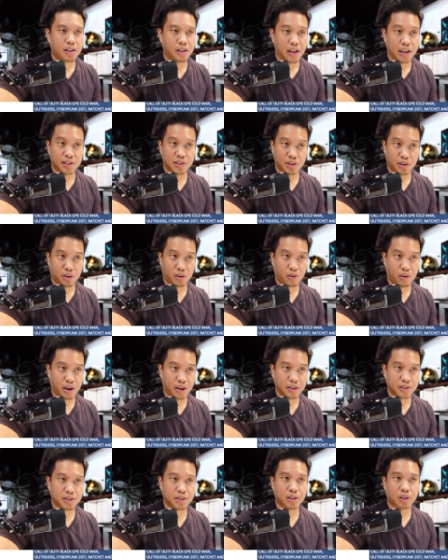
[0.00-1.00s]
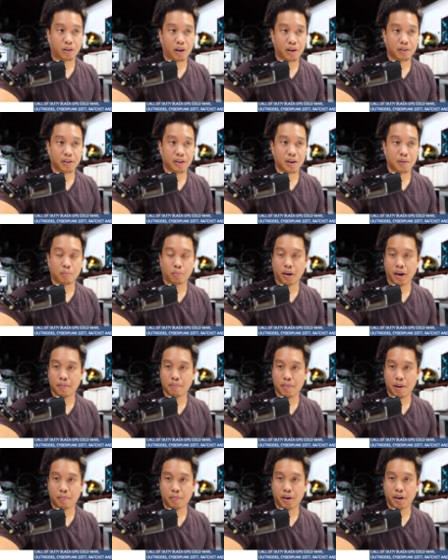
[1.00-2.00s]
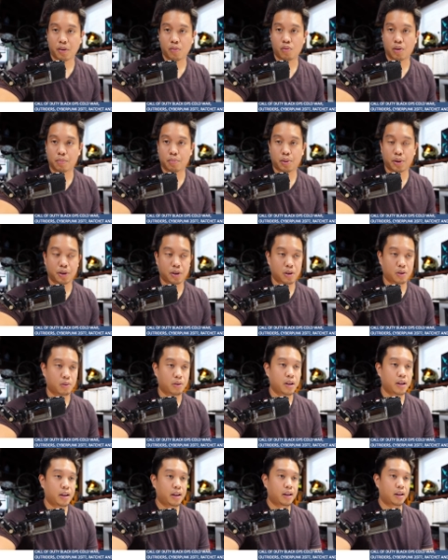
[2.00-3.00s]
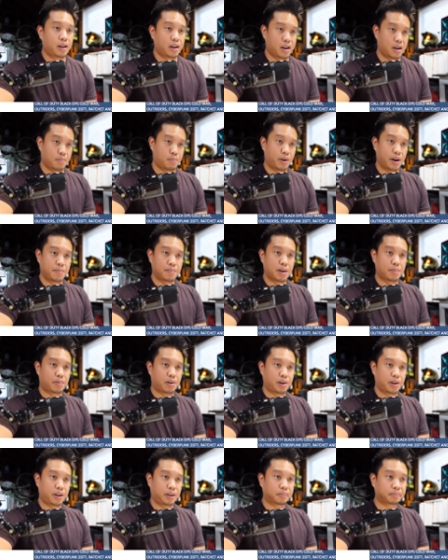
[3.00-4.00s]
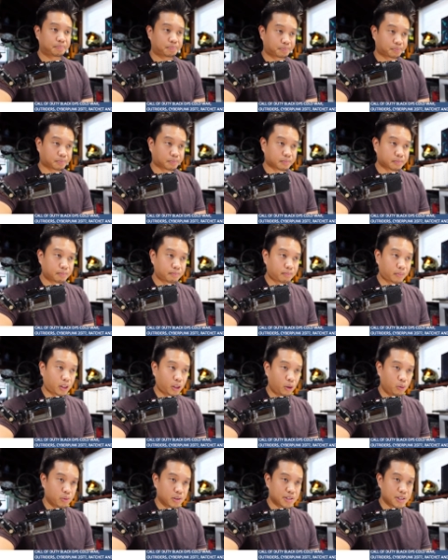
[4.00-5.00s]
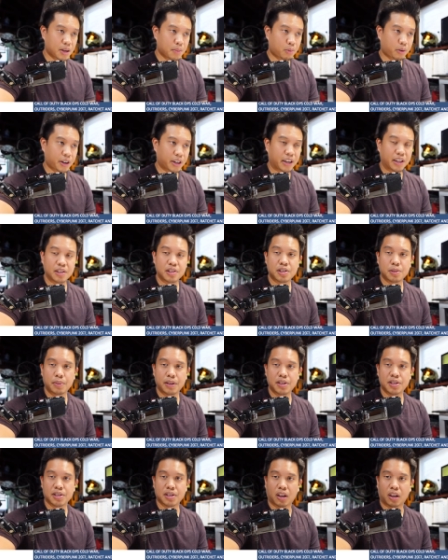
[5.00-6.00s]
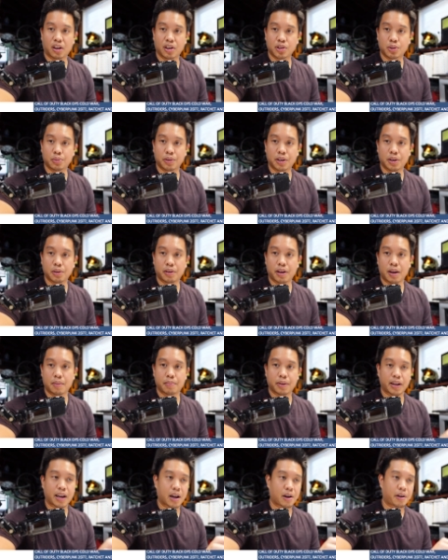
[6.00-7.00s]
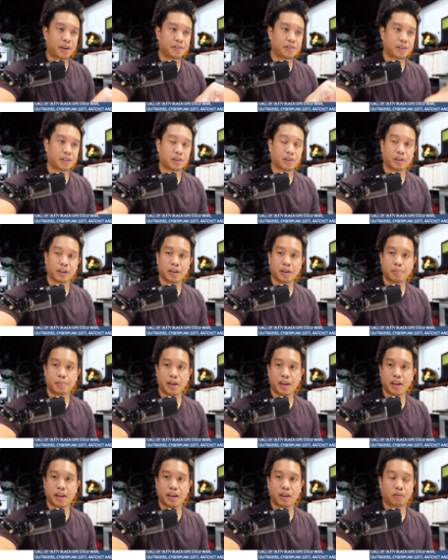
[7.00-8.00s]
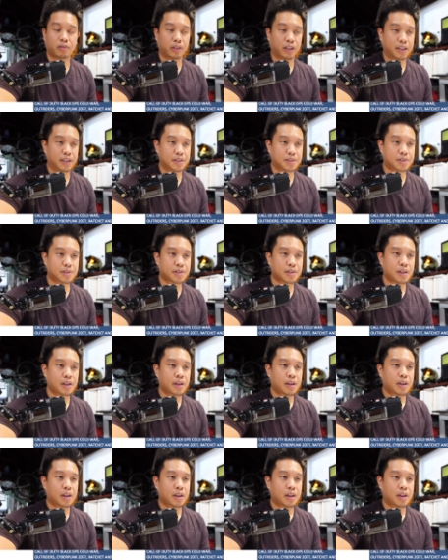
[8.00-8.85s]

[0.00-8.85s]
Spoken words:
Yes Your Grace, Grounded, and Bright Memory 1.0. Bright Memory was upgraded. It used to be just a launch window game, but now I think they're going to be hitting release.